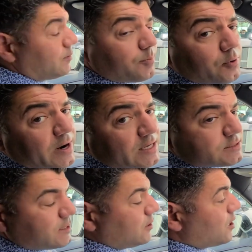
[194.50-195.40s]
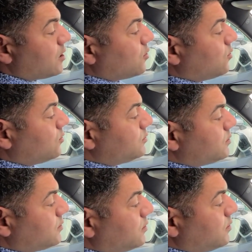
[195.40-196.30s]
press and long hold
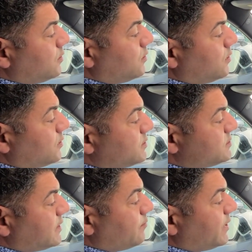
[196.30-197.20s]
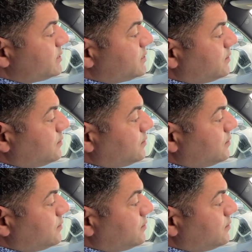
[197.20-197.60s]
the same button.